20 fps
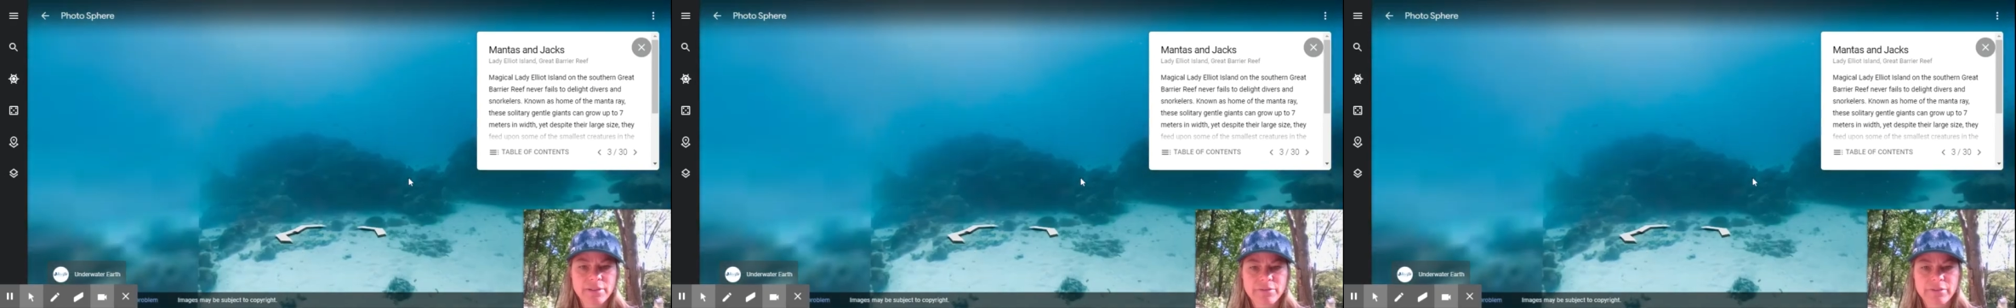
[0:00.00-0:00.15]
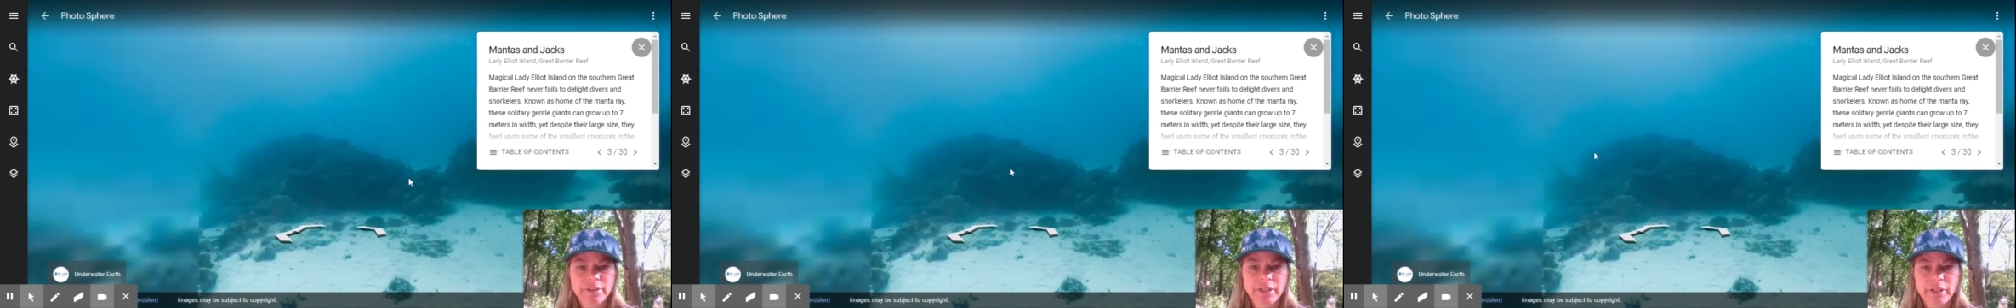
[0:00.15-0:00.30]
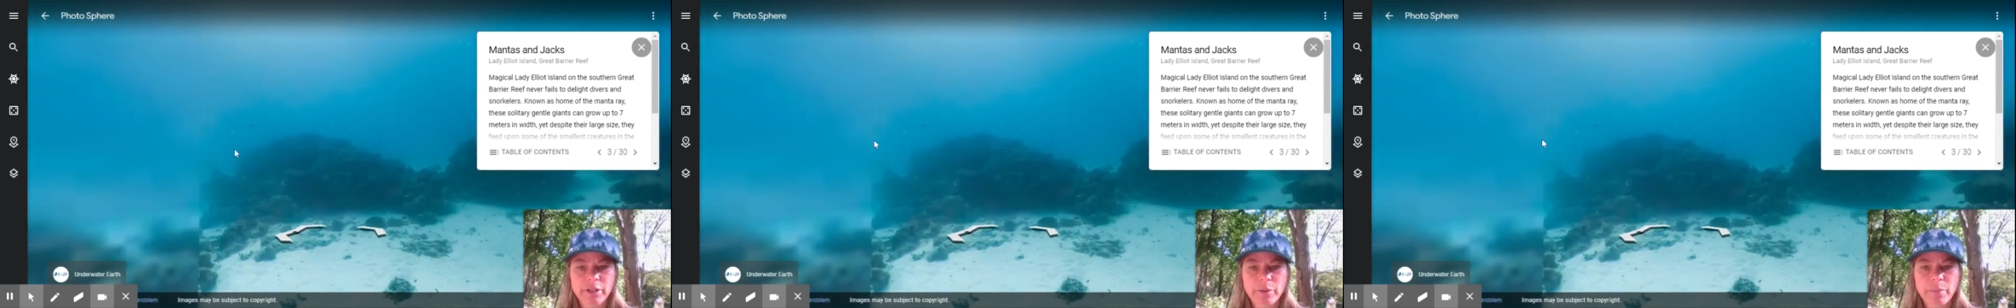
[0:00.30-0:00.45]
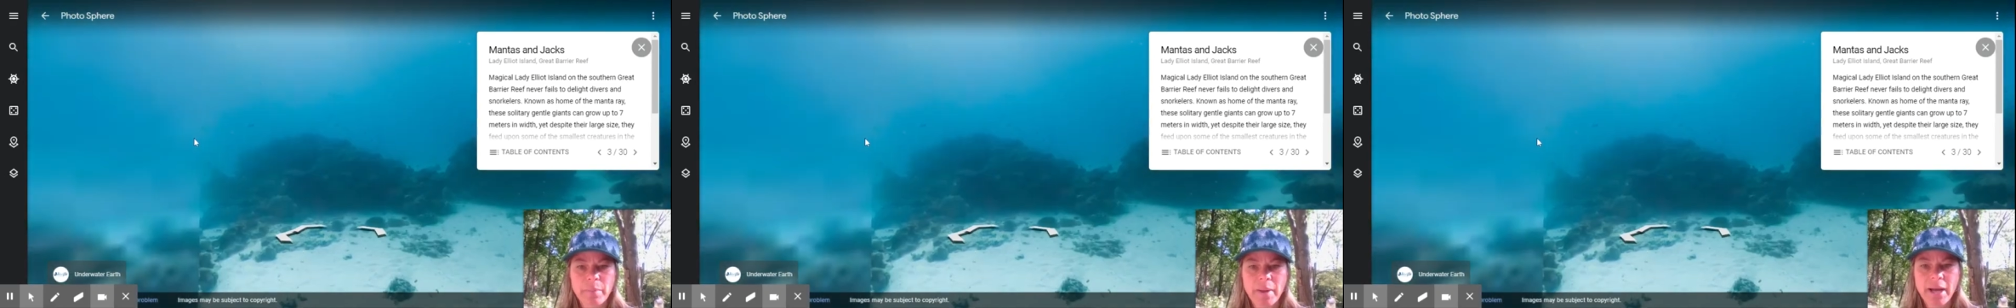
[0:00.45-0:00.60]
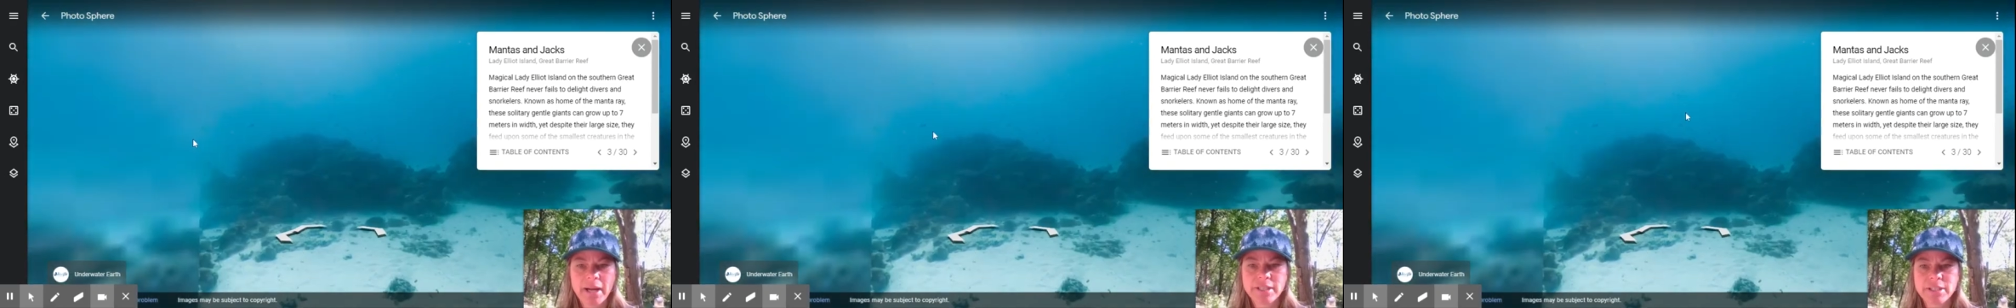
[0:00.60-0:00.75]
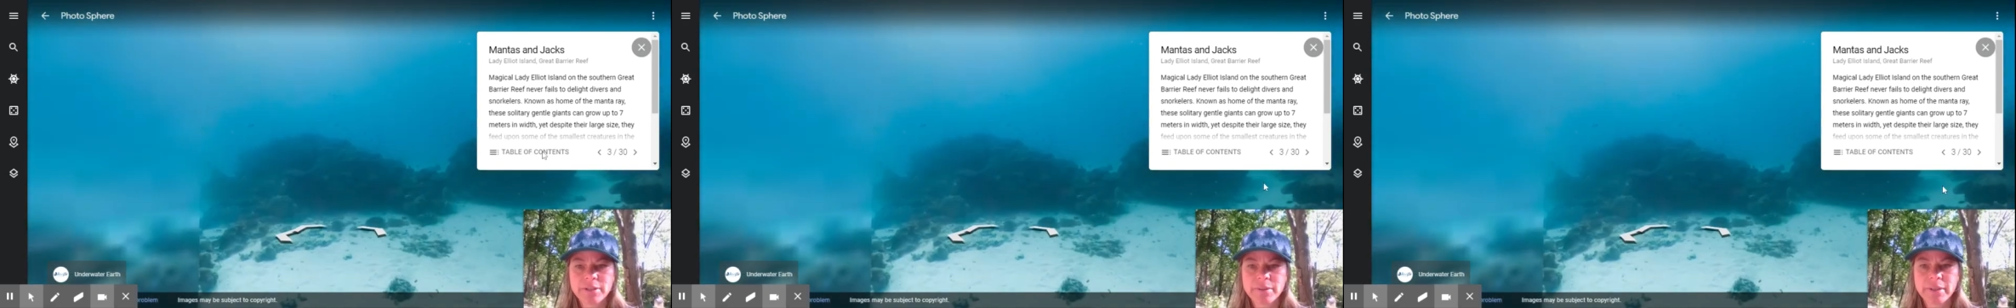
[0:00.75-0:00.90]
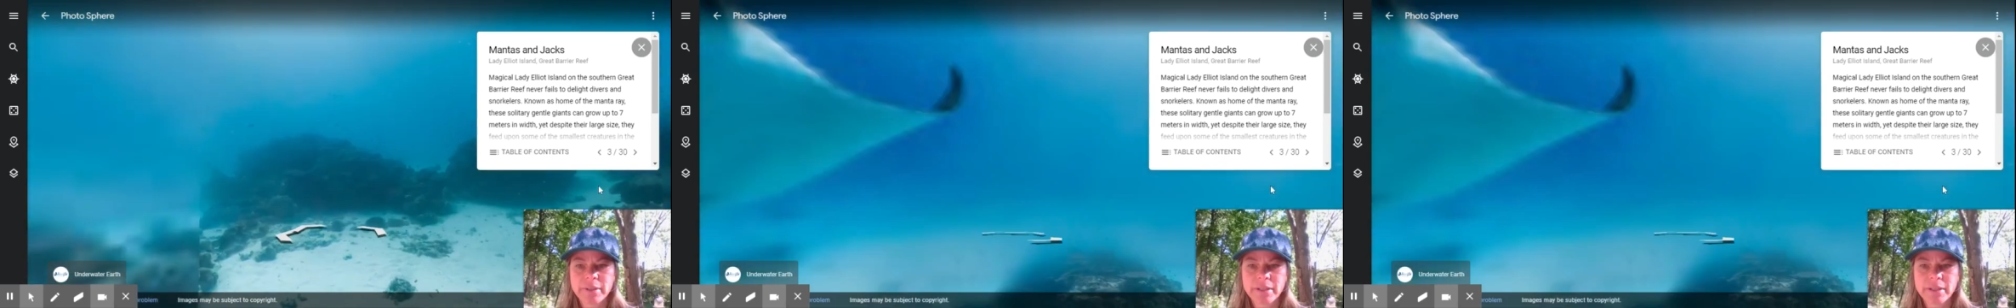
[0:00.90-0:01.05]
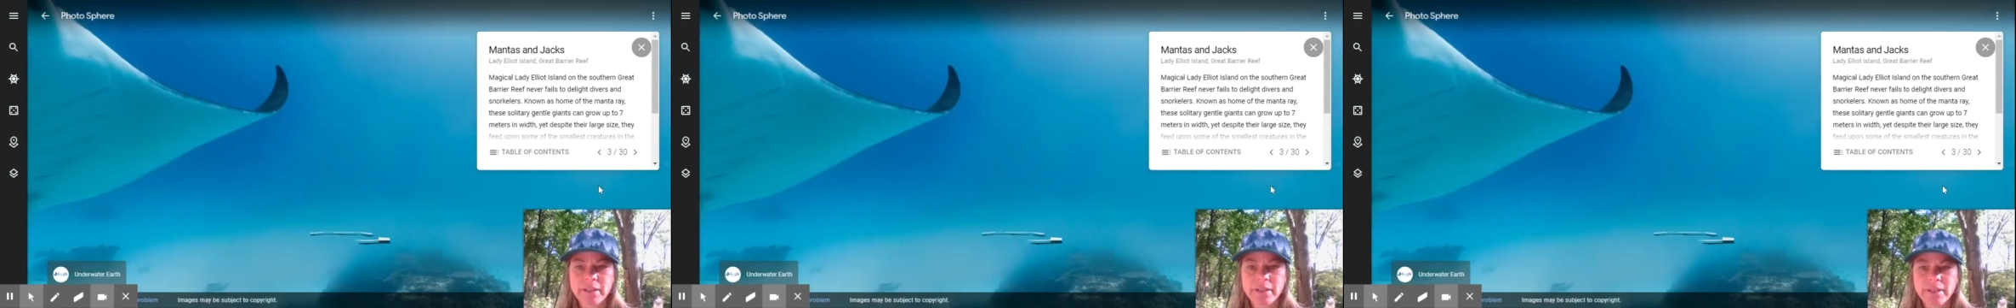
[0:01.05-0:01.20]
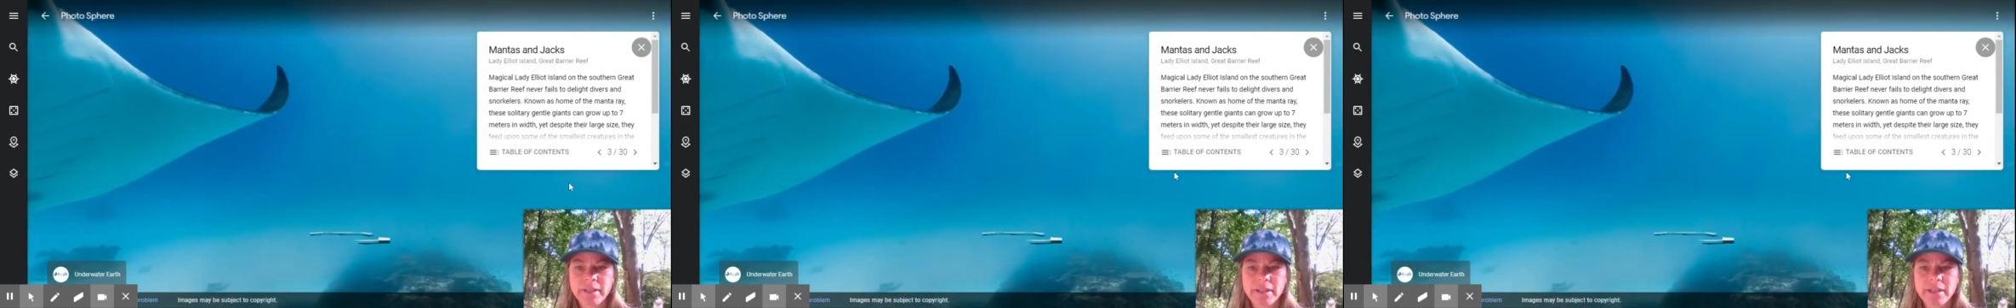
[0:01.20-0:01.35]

if we can go back to it.